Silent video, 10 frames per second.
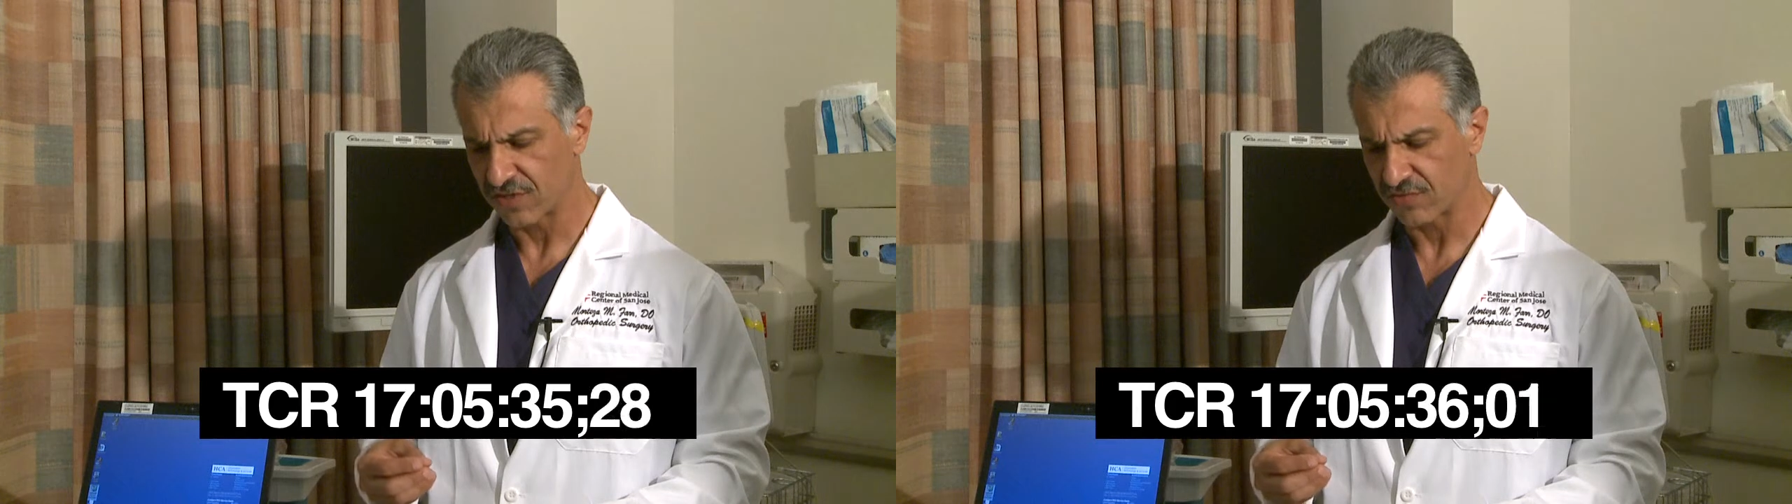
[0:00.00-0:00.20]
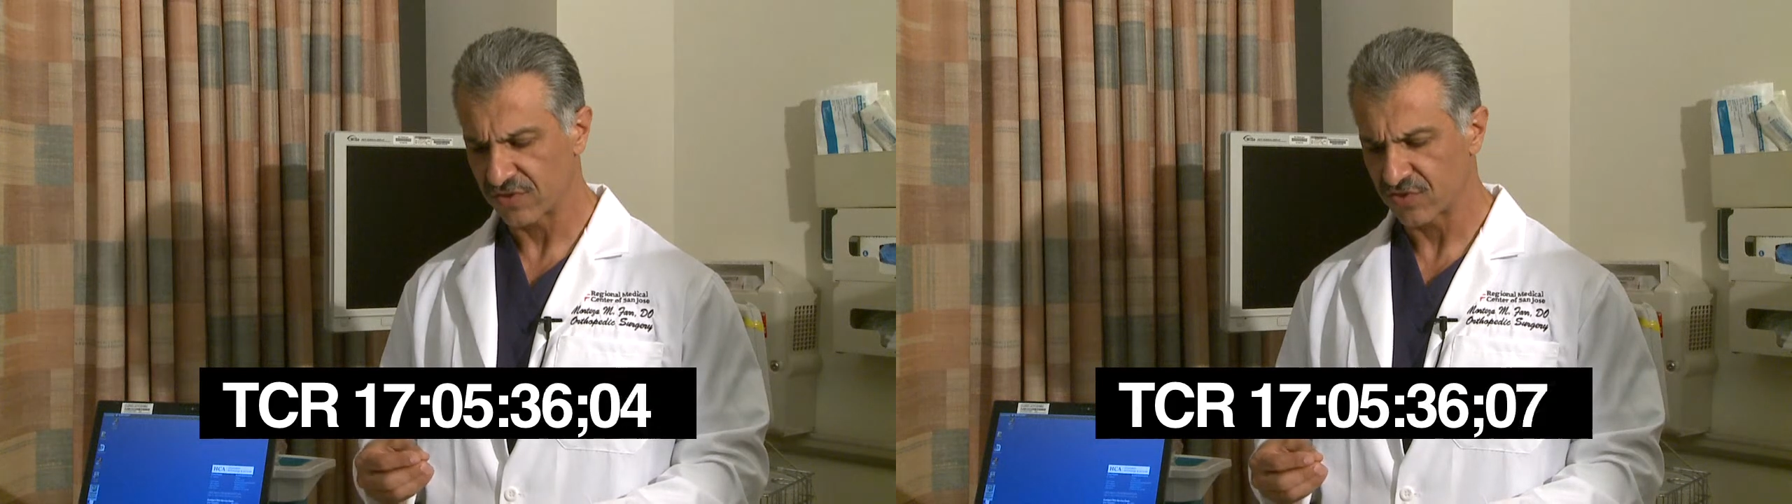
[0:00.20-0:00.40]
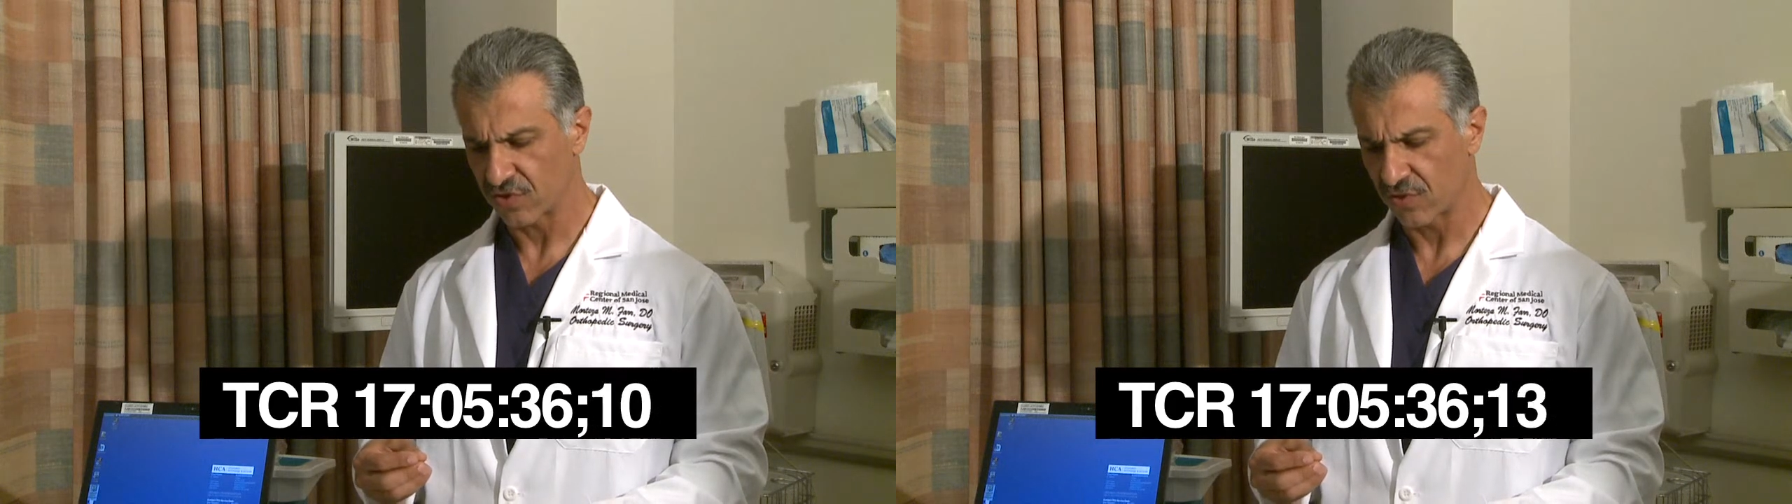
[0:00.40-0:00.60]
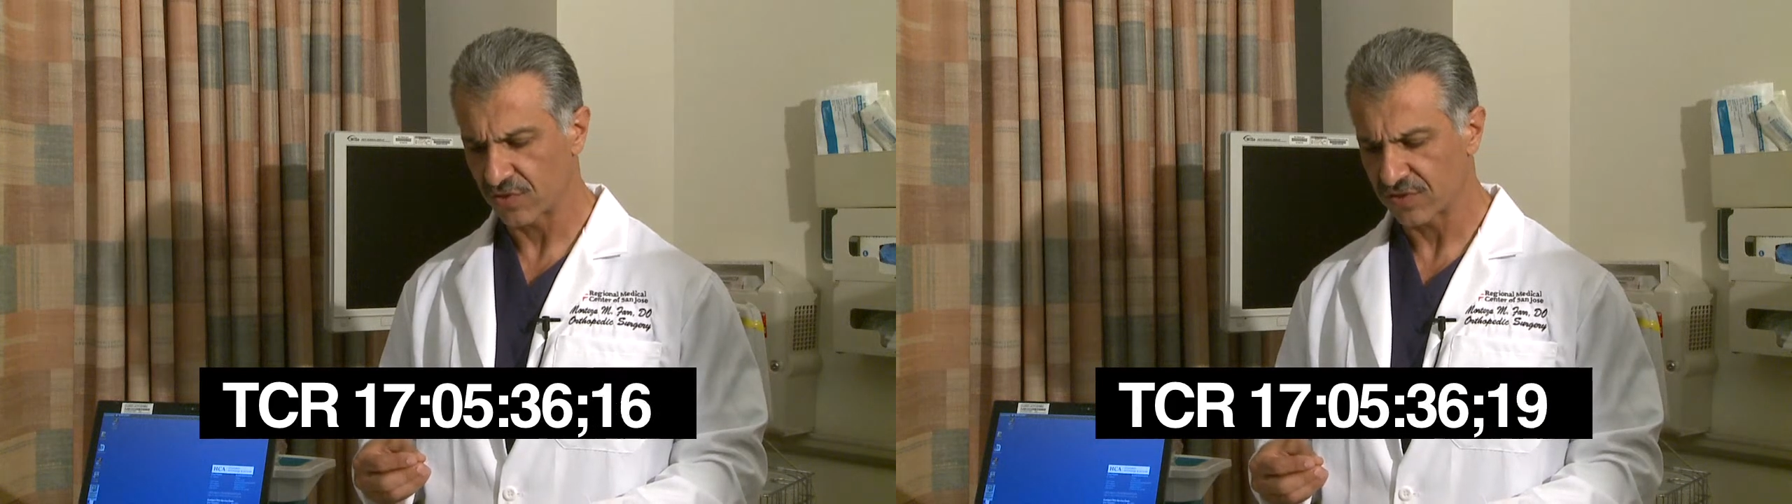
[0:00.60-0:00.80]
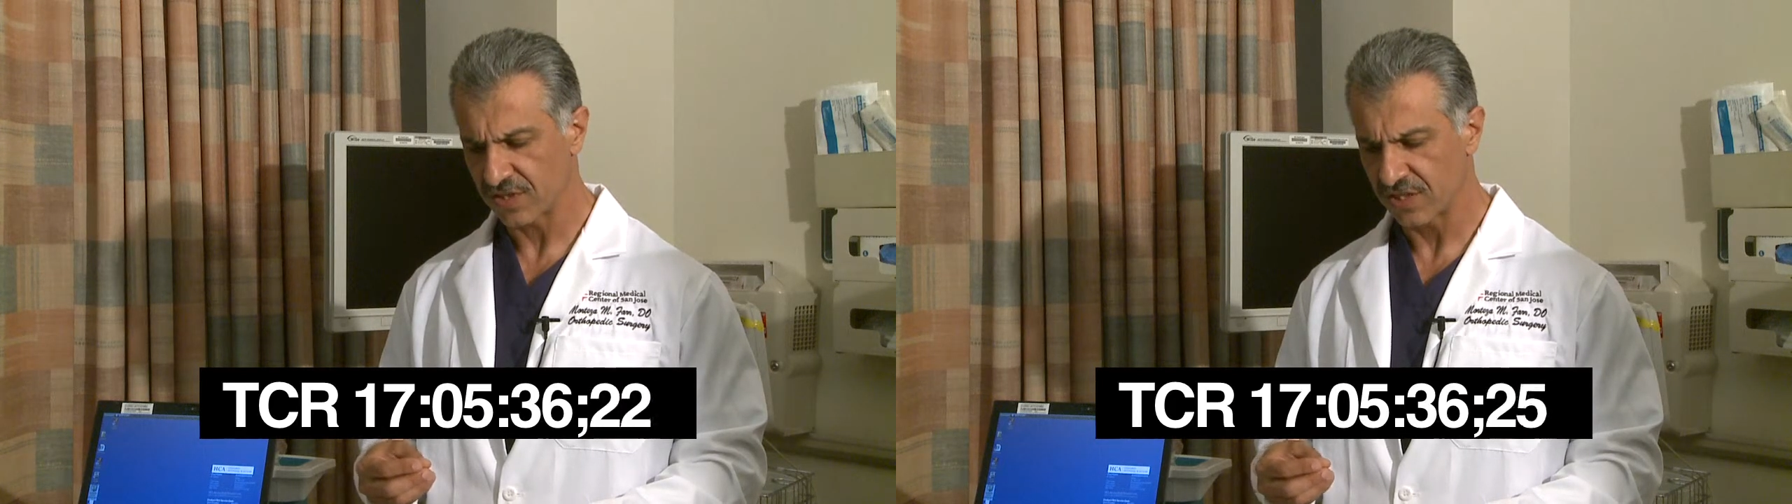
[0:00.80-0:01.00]

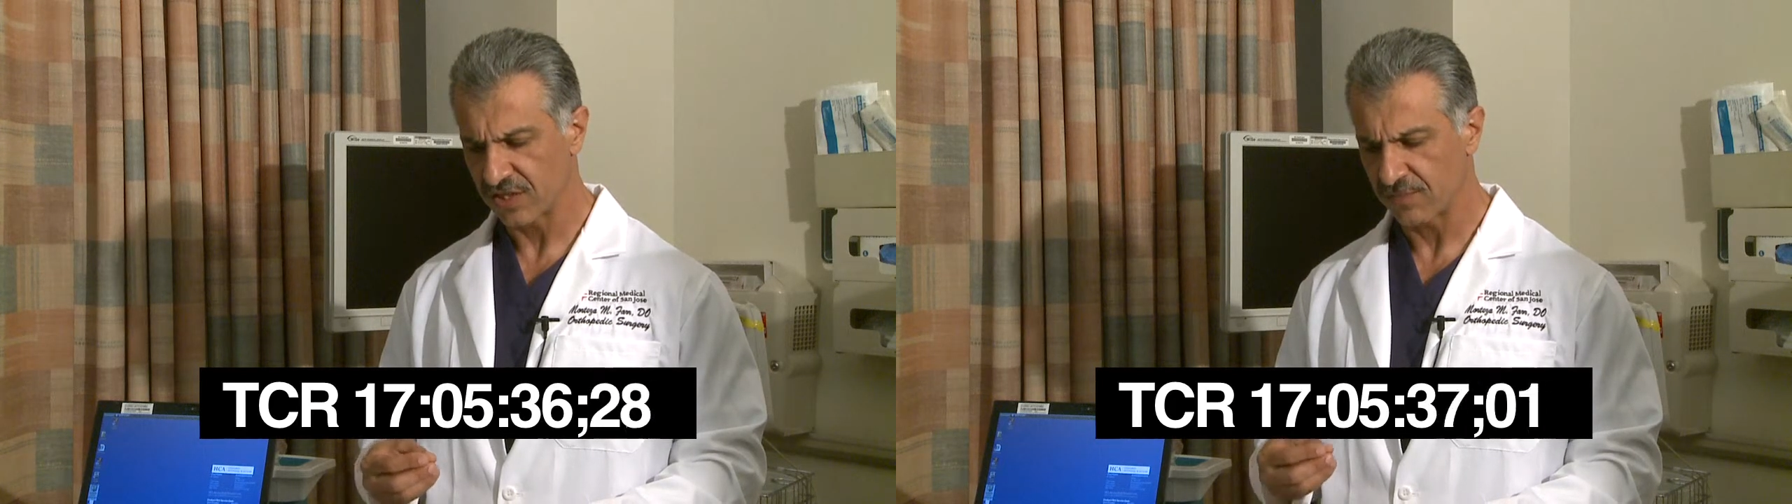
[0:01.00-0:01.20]
result in a